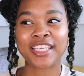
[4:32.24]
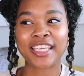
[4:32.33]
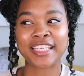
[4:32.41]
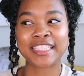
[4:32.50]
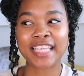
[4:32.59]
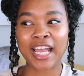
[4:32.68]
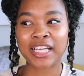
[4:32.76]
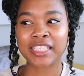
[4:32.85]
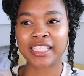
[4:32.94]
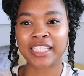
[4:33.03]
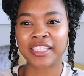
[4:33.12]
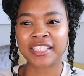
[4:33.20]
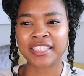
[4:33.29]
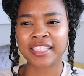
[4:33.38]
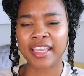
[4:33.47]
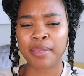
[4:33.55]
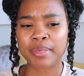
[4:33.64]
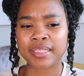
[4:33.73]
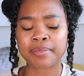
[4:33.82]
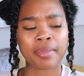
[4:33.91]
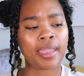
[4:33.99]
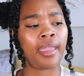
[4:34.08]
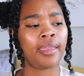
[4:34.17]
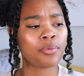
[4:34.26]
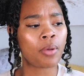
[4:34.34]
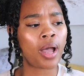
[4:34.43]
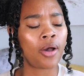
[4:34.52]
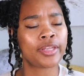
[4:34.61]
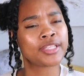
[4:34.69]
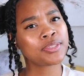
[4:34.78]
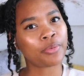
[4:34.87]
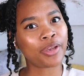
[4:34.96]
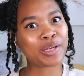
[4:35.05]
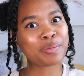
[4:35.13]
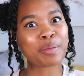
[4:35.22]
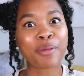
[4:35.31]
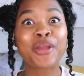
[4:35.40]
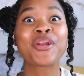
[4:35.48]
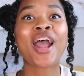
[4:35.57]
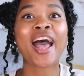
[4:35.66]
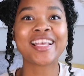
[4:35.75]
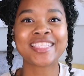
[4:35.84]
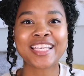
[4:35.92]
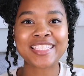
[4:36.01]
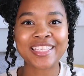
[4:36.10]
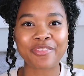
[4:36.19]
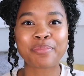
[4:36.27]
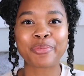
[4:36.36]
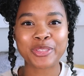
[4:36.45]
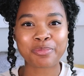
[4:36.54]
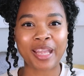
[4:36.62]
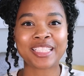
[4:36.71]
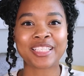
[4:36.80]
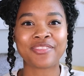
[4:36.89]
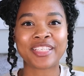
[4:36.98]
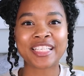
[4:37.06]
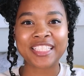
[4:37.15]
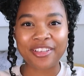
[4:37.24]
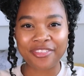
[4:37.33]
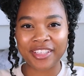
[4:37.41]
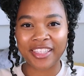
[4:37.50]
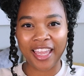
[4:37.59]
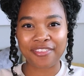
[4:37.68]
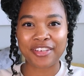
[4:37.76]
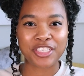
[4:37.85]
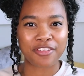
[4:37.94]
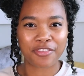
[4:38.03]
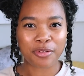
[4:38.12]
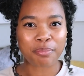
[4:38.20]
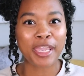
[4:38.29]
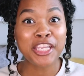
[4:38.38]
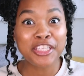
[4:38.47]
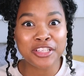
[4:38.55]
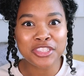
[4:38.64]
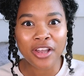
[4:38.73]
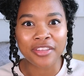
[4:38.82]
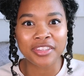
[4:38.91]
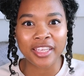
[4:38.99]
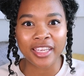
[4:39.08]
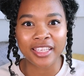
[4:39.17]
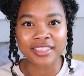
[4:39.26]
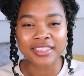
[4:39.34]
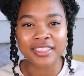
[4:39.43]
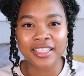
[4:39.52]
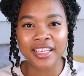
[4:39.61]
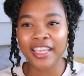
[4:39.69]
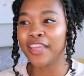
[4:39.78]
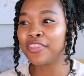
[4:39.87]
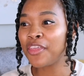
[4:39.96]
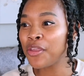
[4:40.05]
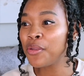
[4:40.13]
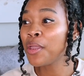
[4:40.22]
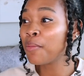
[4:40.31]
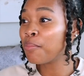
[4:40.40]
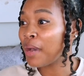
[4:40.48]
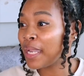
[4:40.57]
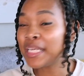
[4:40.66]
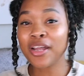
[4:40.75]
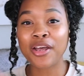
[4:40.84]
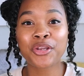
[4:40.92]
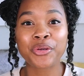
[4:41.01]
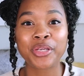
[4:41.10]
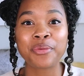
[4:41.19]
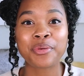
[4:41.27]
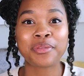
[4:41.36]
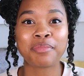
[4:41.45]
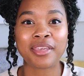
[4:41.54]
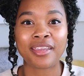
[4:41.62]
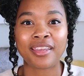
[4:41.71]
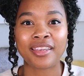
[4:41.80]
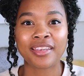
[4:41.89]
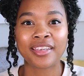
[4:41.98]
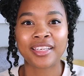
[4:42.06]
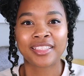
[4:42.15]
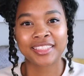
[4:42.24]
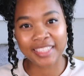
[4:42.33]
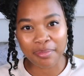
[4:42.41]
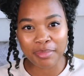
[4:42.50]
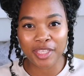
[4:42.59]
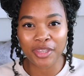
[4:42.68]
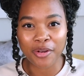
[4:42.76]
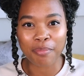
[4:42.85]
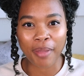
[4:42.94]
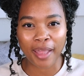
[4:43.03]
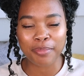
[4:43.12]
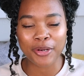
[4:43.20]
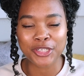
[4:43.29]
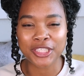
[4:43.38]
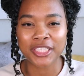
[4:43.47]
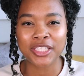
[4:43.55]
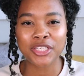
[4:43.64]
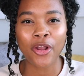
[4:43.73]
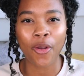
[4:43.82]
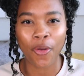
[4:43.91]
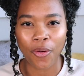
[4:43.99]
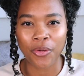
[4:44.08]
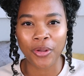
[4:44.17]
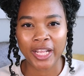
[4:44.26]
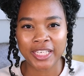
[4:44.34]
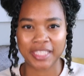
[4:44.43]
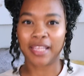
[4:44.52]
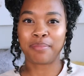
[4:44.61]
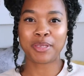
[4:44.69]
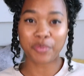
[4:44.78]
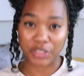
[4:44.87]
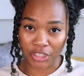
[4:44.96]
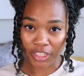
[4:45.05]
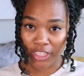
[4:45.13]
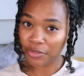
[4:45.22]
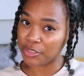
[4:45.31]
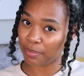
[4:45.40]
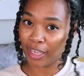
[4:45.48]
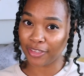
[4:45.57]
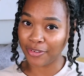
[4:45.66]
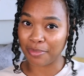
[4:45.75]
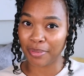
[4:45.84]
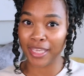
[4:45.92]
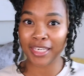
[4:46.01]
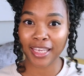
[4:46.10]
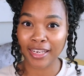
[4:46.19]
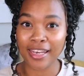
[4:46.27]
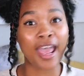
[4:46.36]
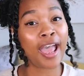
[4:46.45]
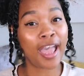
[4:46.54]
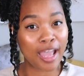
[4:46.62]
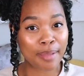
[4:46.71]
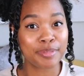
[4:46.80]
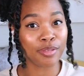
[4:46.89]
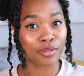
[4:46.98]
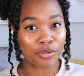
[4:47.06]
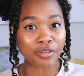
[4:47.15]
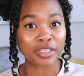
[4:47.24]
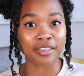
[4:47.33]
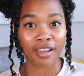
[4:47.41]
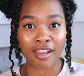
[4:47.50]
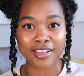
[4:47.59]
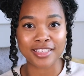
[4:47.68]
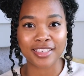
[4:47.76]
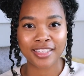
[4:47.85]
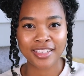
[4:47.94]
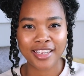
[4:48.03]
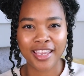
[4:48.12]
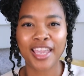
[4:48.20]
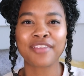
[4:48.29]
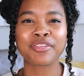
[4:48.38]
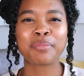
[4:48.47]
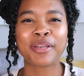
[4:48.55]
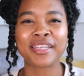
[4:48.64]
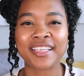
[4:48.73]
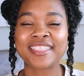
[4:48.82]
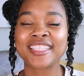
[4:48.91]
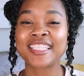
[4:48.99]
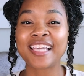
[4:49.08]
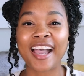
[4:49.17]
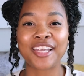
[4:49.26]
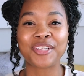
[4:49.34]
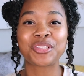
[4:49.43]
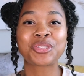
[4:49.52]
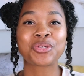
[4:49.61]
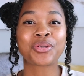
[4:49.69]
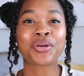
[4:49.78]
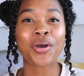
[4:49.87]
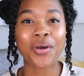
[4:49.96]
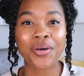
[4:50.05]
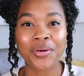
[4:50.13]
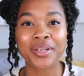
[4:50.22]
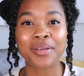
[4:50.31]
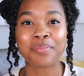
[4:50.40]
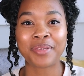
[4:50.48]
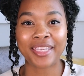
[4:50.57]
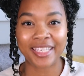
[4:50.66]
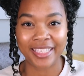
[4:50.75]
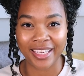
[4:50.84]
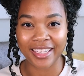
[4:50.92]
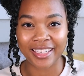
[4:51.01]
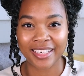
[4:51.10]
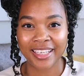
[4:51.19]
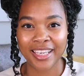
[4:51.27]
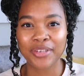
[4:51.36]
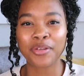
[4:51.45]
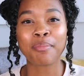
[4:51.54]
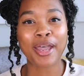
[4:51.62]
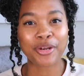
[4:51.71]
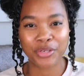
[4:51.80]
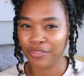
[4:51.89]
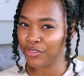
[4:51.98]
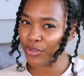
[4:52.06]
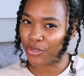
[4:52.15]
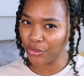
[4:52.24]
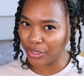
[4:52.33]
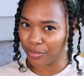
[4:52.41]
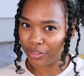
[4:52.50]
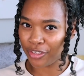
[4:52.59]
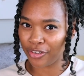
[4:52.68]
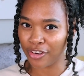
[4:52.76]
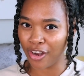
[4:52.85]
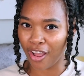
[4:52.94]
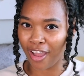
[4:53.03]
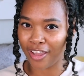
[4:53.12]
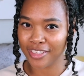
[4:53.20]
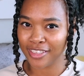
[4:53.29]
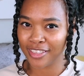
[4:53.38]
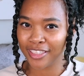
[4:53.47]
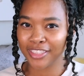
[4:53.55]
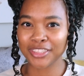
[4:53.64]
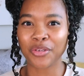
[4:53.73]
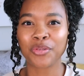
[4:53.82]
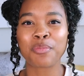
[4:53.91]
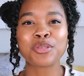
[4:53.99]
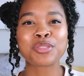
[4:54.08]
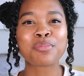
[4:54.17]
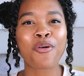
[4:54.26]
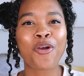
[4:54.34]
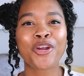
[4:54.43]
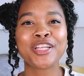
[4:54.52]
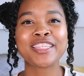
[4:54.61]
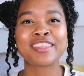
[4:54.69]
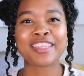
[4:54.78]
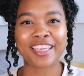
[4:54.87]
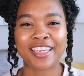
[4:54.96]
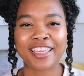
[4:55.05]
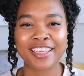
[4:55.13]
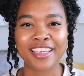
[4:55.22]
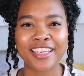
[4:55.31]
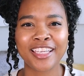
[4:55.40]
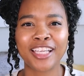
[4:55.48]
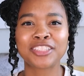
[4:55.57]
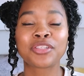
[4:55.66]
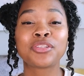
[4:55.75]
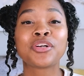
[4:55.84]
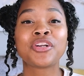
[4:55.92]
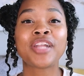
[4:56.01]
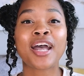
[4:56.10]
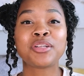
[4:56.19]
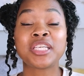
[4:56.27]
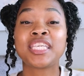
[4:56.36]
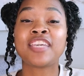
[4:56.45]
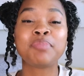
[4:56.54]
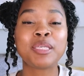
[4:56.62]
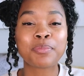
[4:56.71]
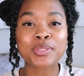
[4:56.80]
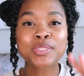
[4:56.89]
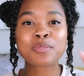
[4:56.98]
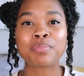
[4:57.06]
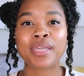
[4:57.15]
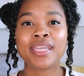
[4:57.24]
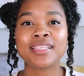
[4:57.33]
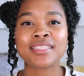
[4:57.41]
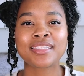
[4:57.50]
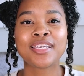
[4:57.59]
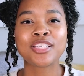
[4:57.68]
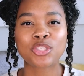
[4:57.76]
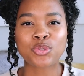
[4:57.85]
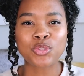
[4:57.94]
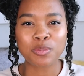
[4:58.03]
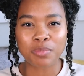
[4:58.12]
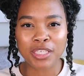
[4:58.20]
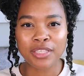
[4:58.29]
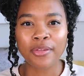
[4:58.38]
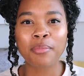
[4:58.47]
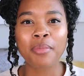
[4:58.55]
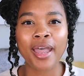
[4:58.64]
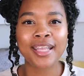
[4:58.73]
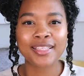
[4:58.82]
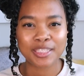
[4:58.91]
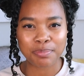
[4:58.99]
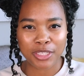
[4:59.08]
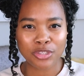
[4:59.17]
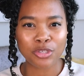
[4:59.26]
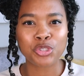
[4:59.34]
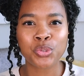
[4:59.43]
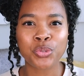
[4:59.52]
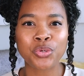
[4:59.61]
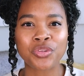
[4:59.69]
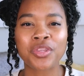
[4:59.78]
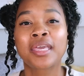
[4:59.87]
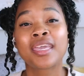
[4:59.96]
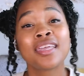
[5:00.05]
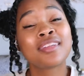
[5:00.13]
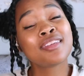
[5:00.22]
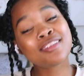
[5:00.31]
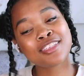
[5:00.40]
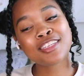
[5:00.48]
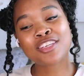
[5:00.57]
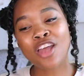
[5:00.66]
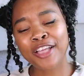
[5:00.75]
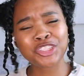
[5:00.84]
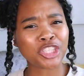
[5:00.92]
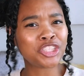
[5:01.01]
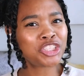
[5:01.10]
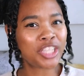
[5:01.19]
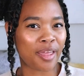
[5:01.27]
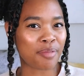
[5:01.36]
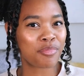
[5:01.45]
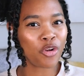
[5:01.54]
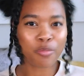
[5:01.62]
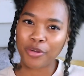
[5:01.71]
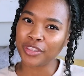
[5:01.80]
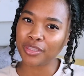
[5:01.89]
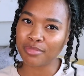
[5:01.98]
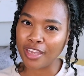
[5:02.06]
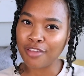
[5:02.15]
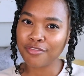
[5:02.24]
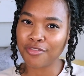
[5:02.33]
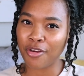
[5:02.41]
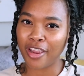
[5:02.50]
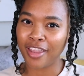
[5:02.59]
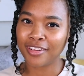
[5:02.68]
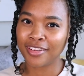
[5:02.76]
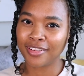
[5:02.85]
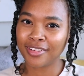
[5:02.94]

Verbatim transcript: exactly the same as me. Wow, that's weird. My partner has a different perspective and a different life and different opinions on things. And they might not agree with me. Does that mean they're a bad person? No. Does that mean we should disrespect their opinion? Absolutely not. Everybody is entitled to their own opinion, no matter if you agree with it or not. So the most important thing is to learn how to give people space to speak their mind, speak their truth, and then to not judge them or put them down for it,